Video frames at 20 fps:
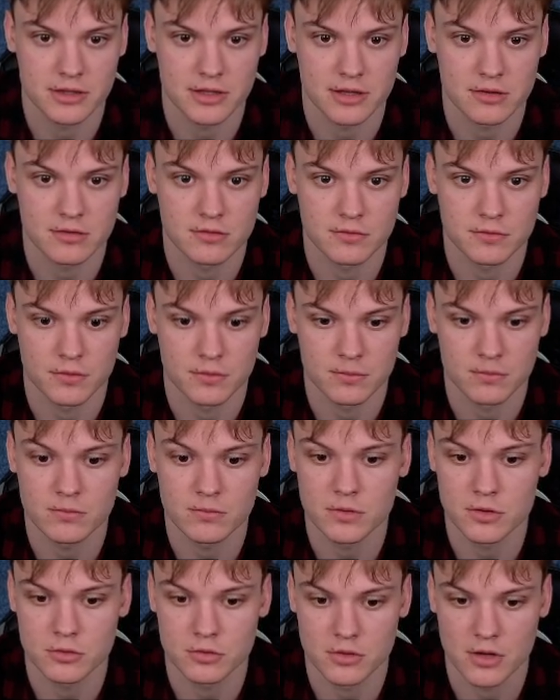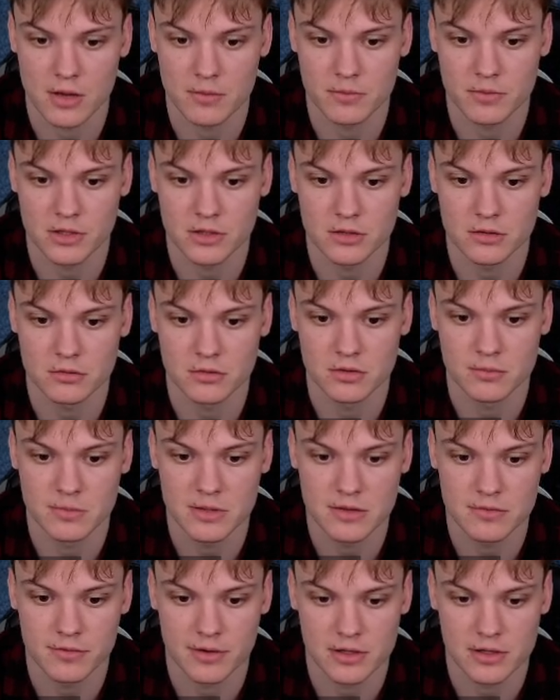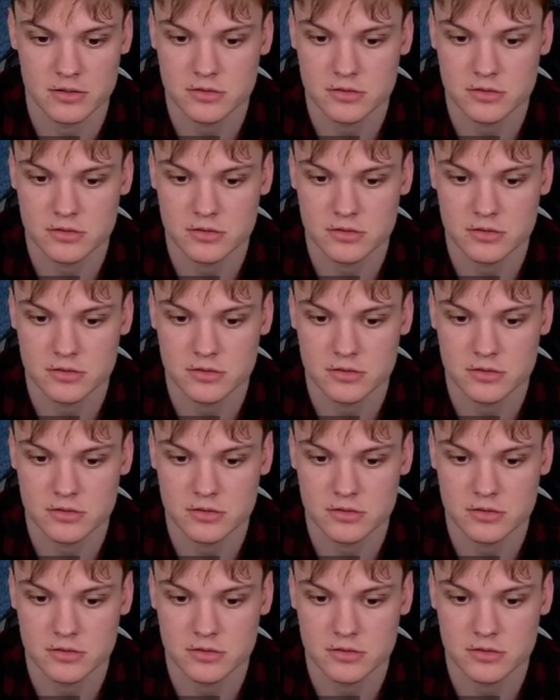us from rook coming into the b-file.